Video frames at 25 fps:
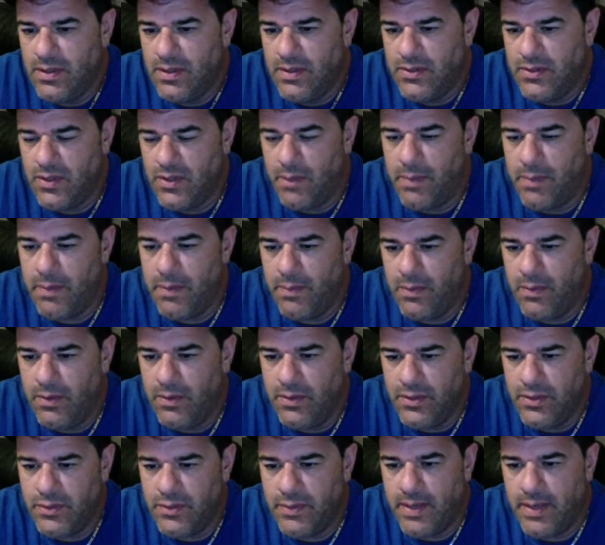Some people
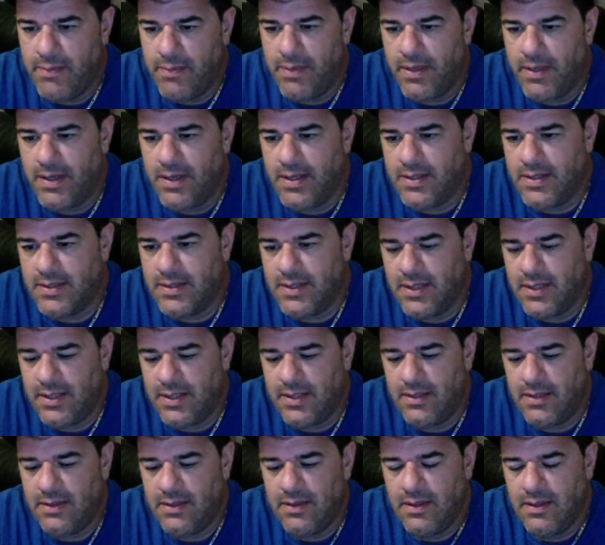lose weight because
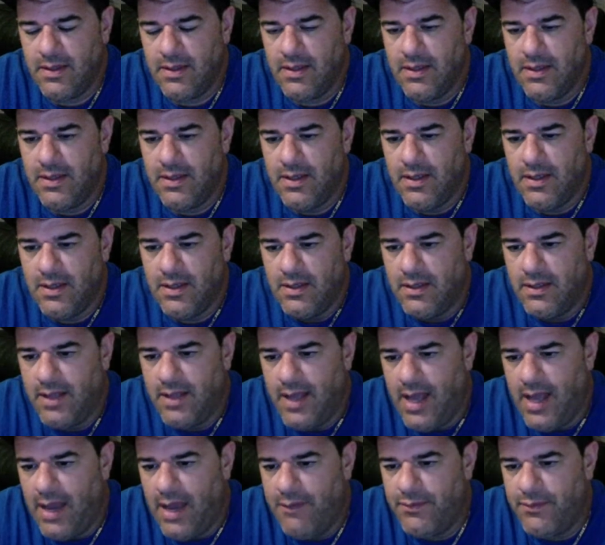they
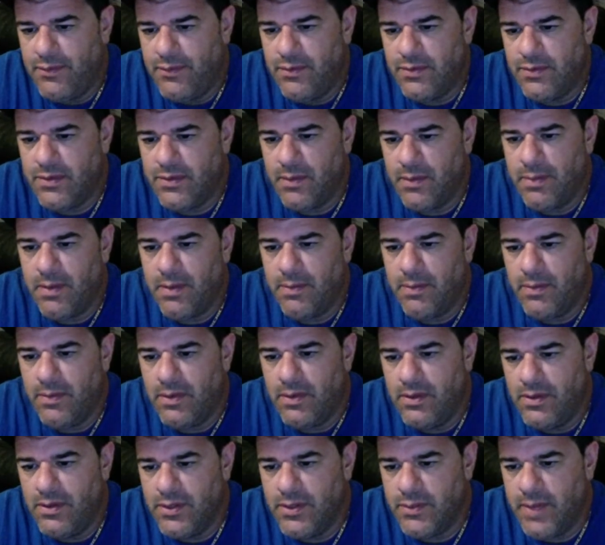have to. Some people
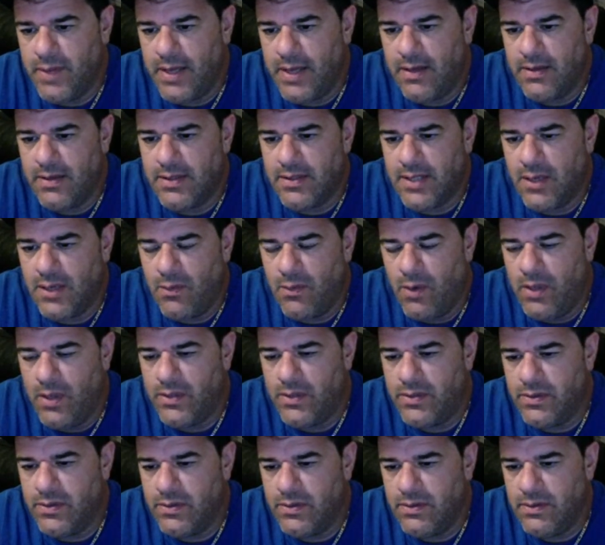lose weight because they want
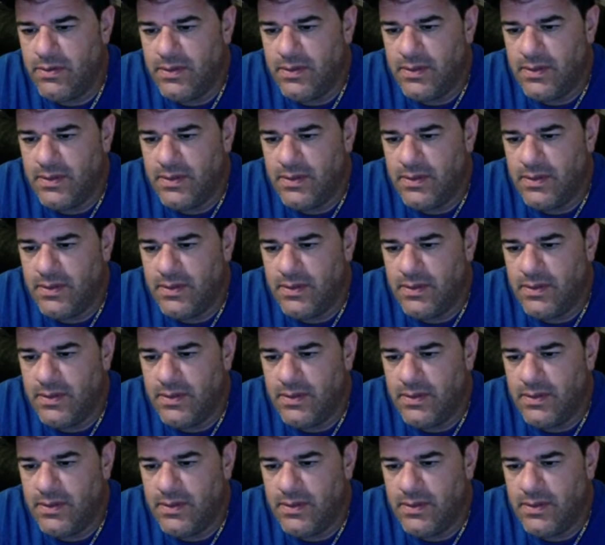to.